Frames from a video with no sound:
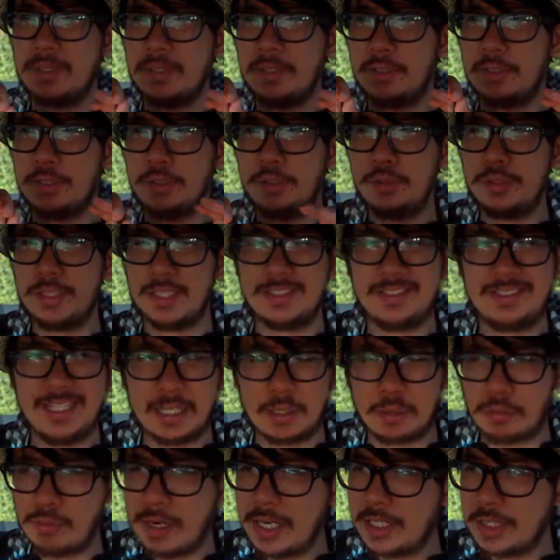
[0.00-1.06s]
You can use it as
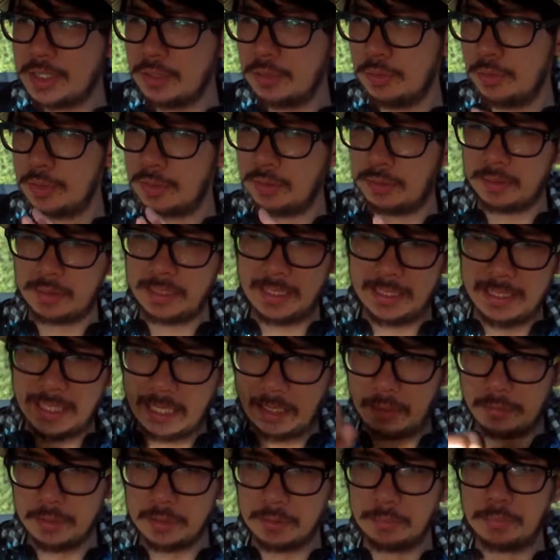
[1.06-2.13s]
decoration, or you can get it
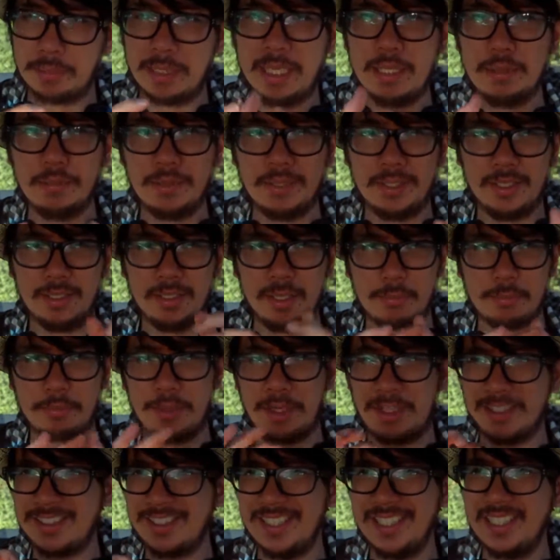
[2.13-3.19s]
out and you can play with it like
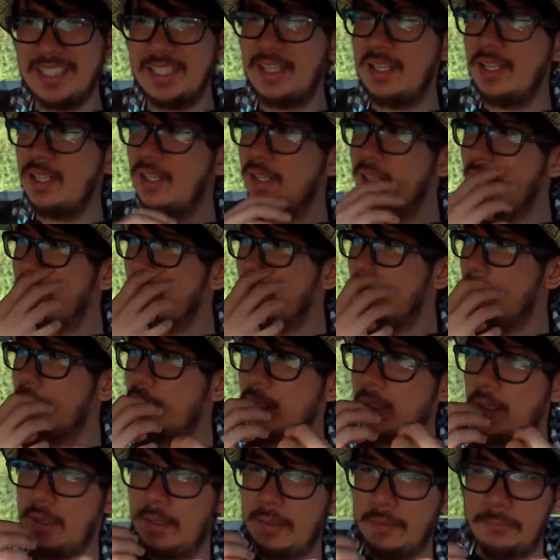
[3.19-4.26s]
putty,
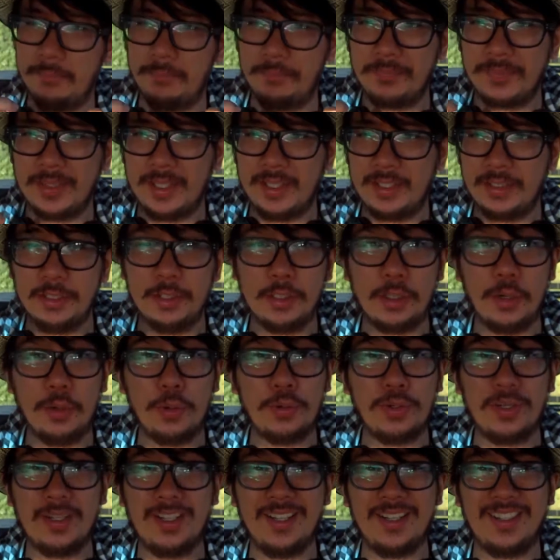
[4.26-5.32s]
you know.